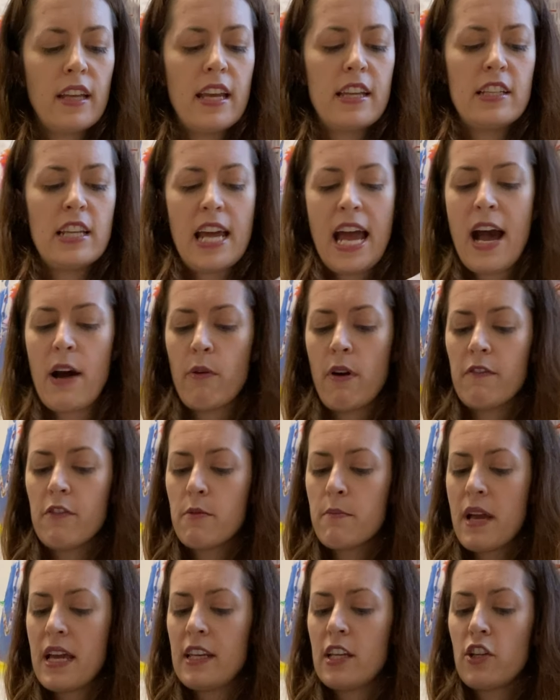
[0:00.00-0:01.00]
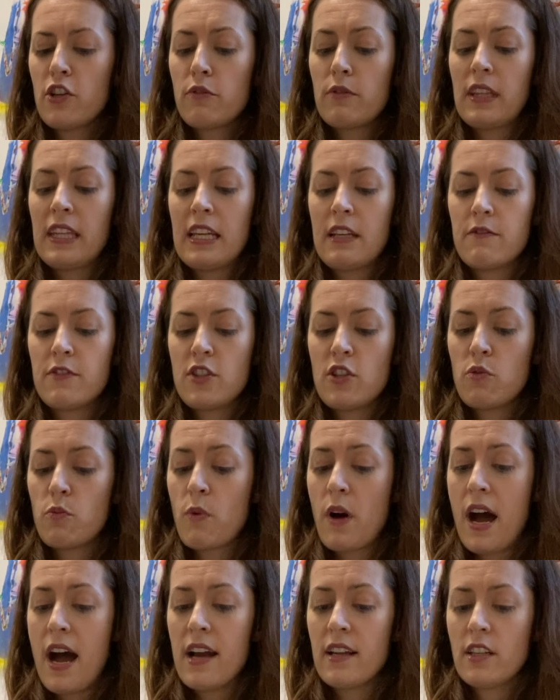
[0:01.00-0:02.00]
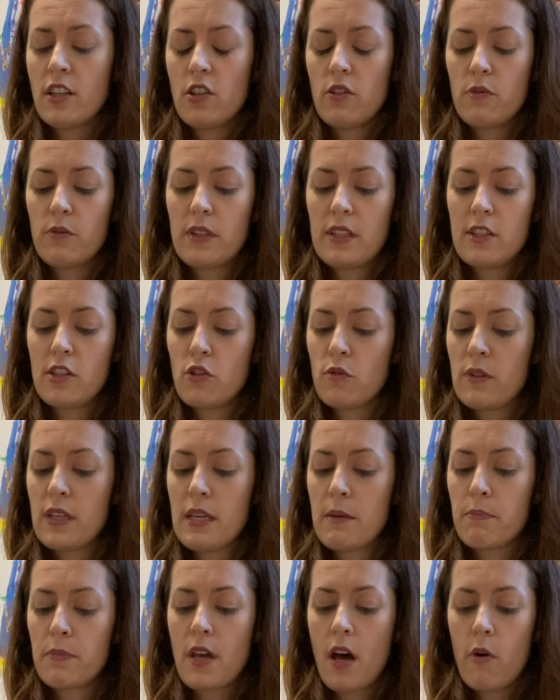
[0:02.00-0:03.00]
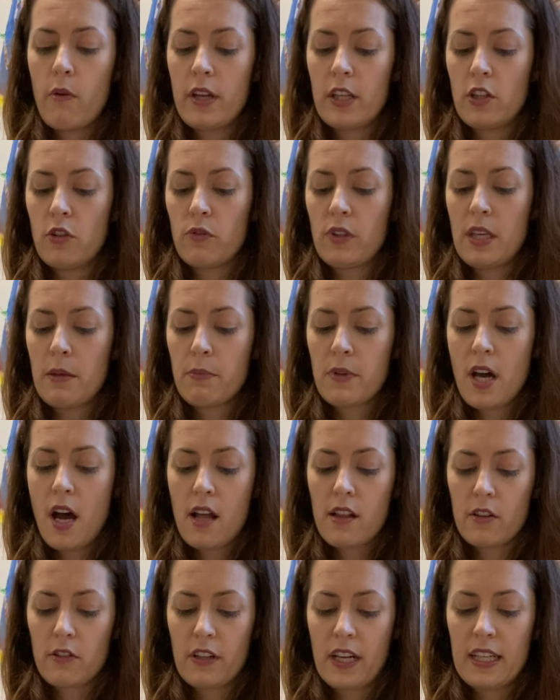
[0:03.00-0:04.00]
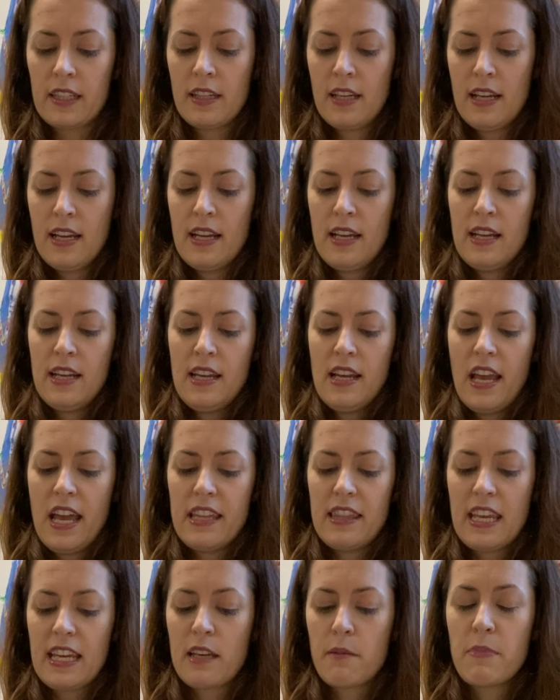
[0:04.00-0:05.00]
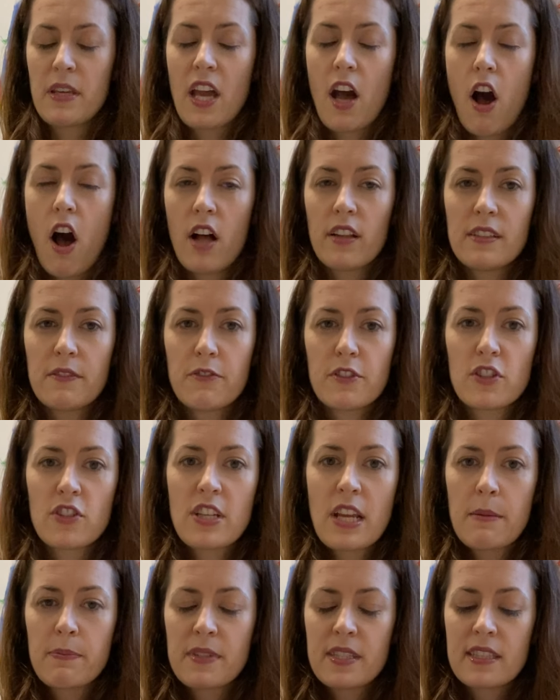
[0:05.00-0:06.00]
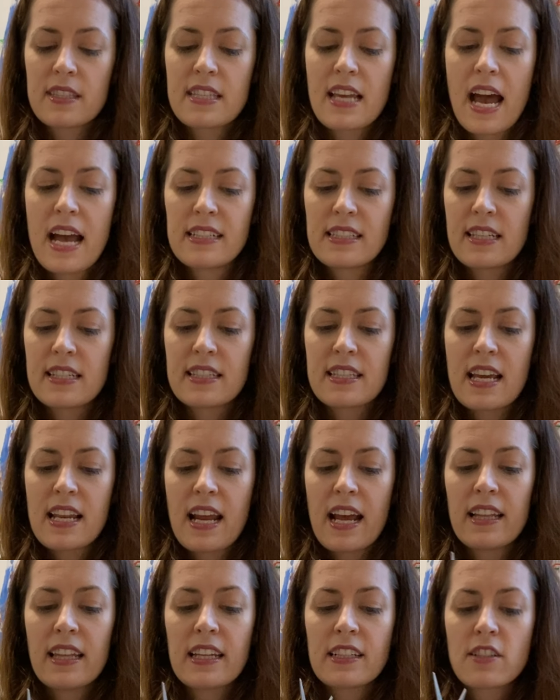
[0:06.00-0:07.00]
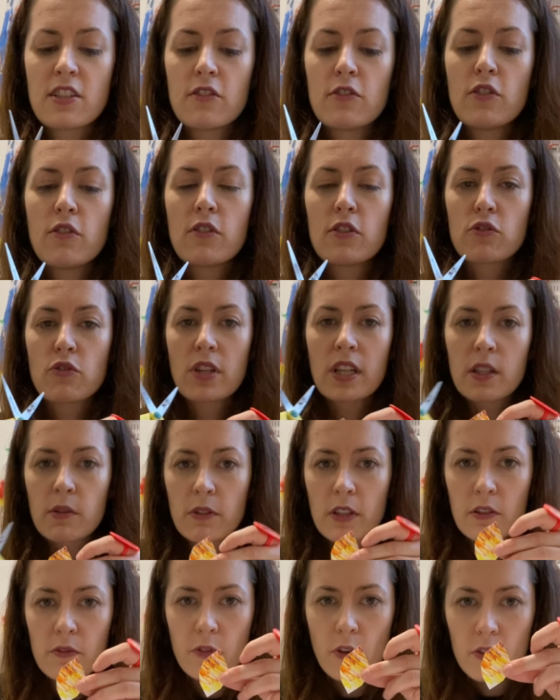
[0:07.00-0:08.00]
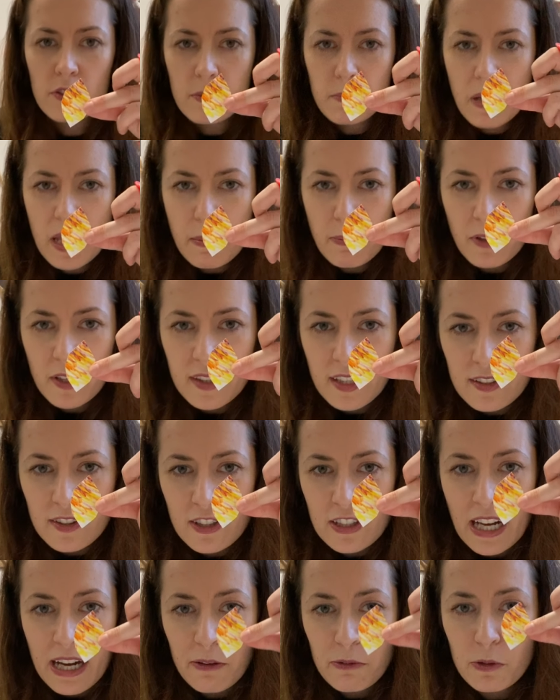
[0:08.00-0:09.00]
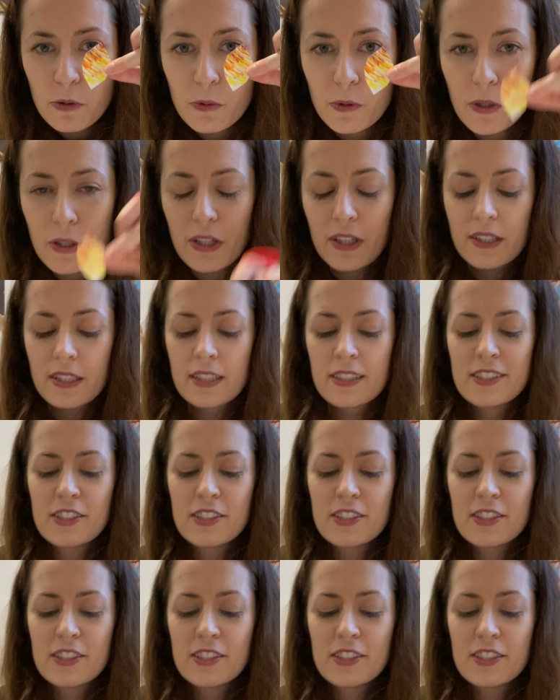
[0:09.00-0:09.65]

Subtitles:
And however many leaves you want, you keep going, you keep coloring. And they can be all different shapes and sizes. And I like to do the trick where you fold the paper and then look how cool.